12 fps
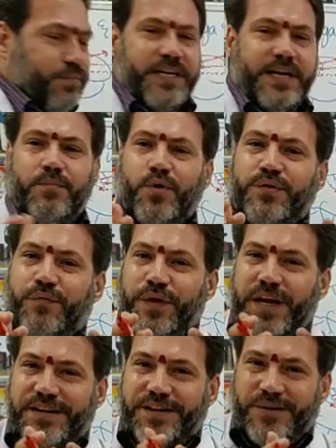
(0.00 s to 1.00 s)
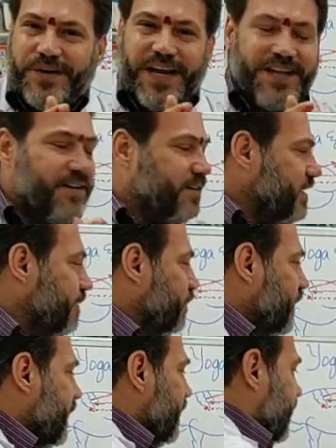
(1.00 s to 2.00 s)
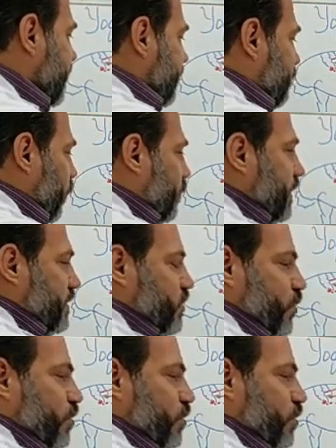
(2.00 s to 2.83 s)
you bring both feet together, both the